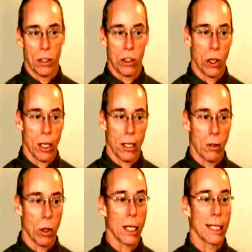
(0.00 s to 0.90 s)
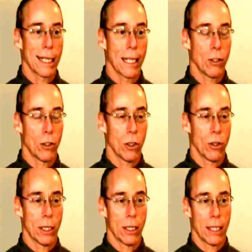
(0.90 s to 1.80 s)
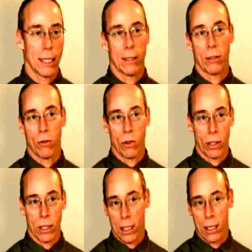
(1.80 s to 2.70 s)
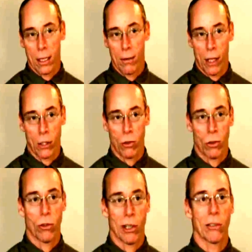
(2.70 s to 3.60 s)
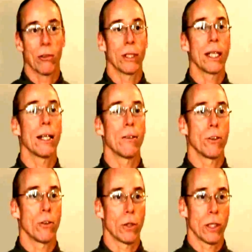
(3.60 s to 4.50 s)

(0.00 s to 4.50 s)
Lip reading: started an organization known as the Center for the Study of Extraterrestrial Intelligence,